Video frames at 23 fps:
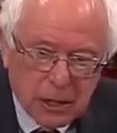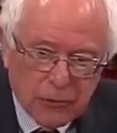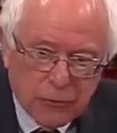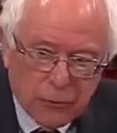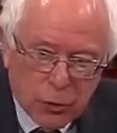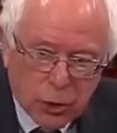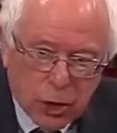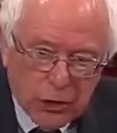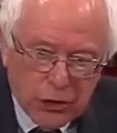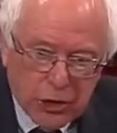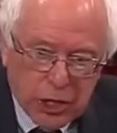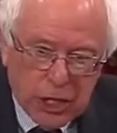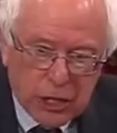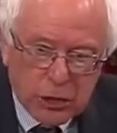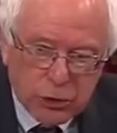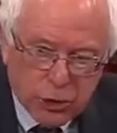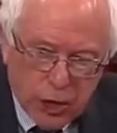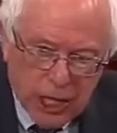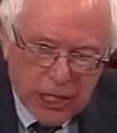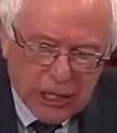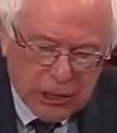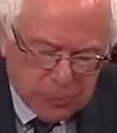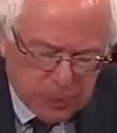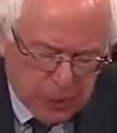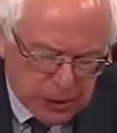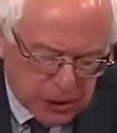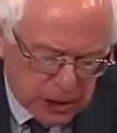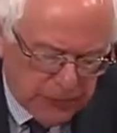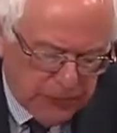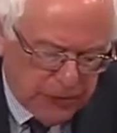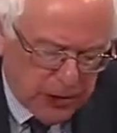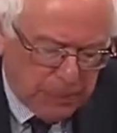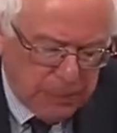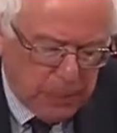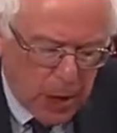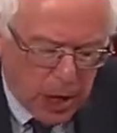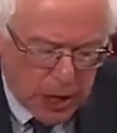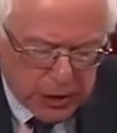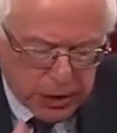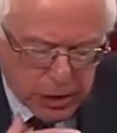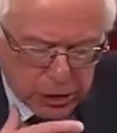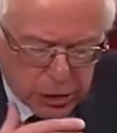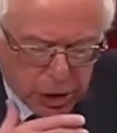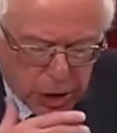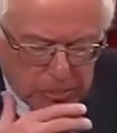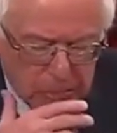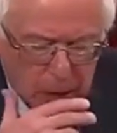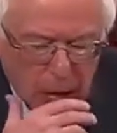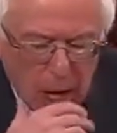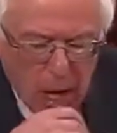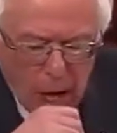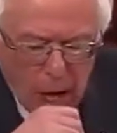for the Trans-Pacific Partnership.